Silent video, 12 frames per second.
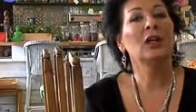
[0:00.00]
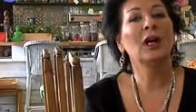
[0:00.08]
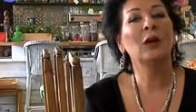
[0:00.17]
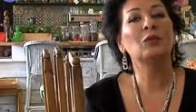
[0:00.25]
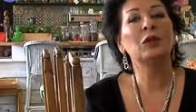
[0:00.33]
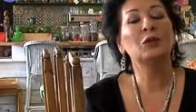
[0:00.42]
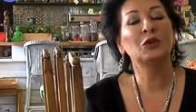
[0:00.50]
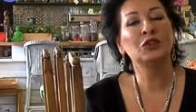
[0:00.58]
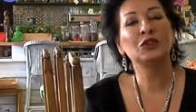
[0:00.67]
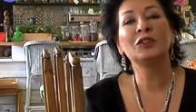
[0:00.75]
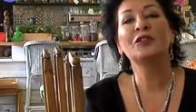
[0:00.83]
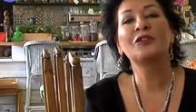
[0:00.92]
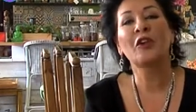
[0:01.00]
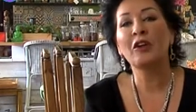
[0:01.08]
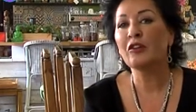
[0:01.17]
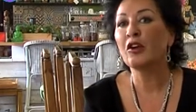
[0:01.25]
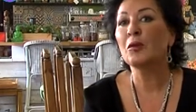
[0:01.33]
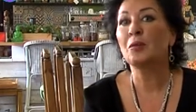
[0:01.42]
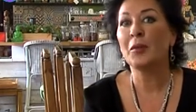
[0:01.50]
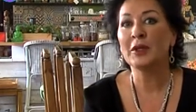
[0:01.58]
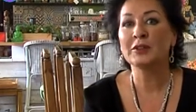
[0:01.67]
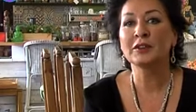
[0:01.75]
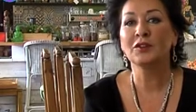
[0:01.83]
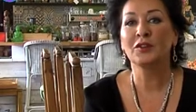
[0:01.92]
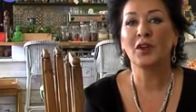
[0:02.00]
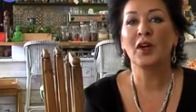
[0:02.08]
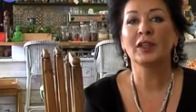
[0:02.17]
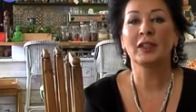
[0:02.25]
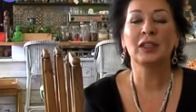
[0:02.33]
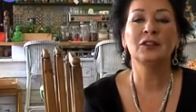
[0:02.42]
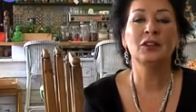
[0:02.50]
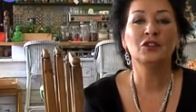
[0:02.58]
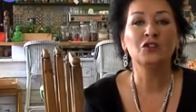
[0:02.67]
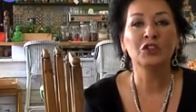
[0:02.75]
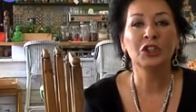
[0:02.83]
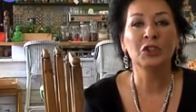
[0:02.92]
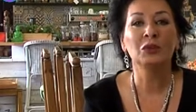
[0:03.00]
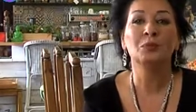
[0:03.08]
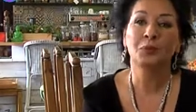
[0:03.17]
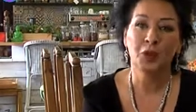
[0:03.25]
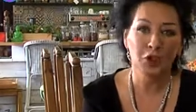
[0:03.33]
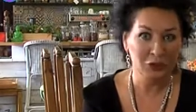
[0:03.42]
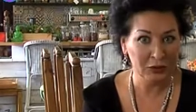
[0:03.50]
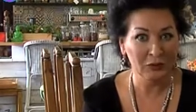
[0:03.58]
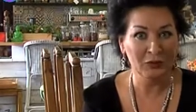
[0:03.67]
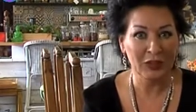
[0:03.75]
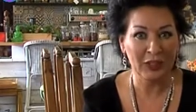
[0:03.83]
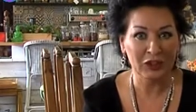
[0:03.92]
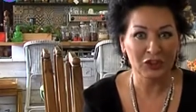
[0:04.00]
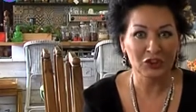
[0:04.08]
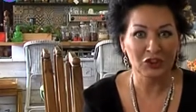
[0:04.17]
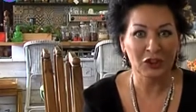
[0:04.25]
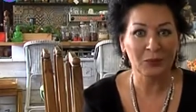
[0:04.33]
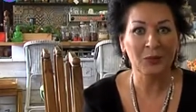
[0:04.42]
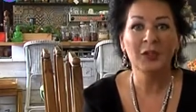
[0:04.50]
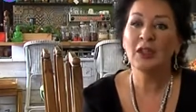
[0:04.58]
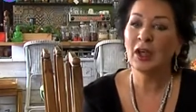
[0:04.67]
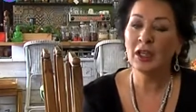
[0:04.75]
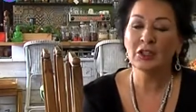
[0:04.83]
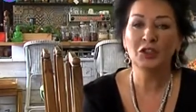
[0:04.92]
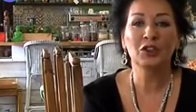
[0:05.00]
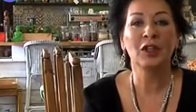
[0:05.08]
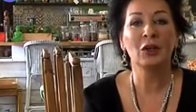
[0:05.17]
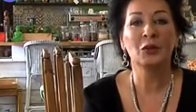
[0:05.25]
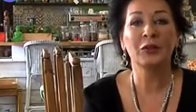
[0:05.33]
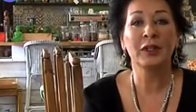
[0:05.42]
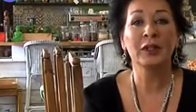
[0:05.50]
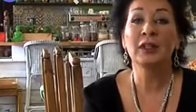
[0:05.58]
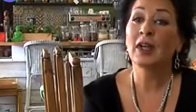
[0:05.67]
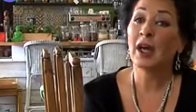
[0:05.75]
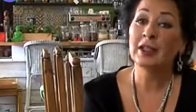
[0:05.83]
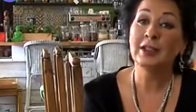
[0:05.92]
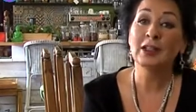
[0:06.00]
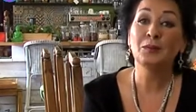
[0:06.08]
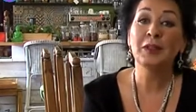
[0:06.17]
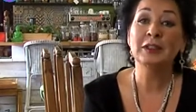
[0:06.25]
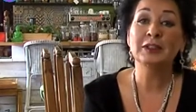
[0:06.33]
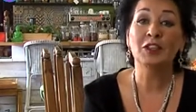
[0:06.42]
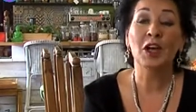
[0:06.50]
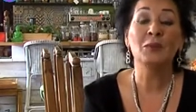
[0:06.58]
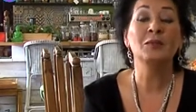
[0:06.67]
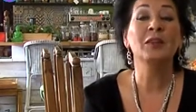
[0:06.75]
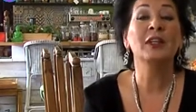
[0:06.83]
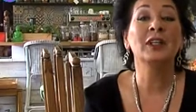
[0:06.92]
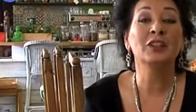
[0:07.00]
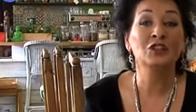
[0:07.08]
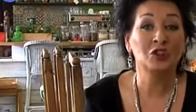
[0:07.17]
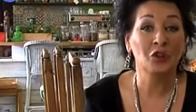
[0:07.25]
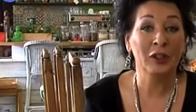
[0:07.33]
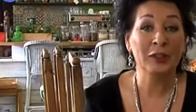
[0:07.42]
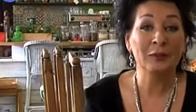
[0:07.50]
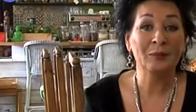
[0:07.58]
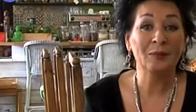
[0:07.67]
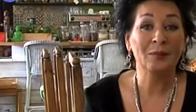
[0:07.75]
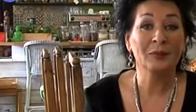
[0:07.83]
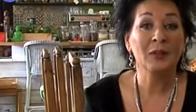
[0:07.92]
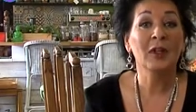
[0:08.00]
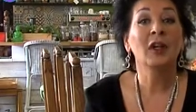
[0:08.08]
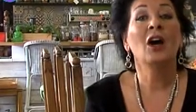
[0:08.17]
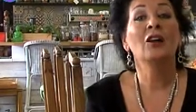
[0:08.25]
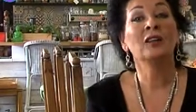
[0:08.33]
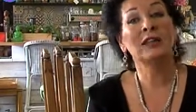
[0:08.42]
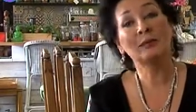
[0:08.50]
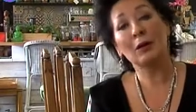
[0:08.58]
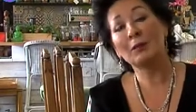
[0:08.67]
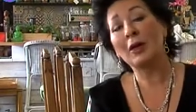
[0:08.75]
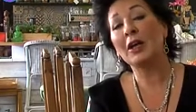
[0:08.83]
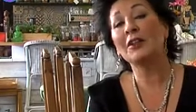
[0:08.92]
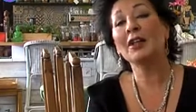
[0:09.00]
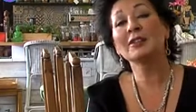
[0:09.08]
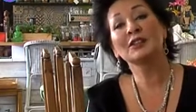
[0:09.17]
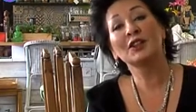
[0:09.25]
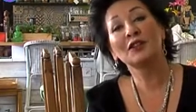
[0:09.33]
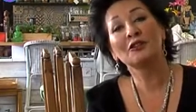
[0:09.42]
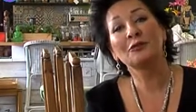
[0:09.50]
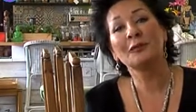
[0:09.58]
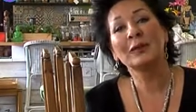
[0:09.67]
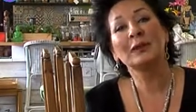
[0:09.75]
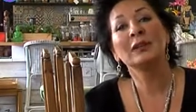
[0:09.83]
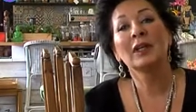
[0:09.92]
And we wish you the very, very best of luck in this new and burgeoning relationship. And good luck with it. And in the meantime, enjoy. Okay, Marbella, that's enough from me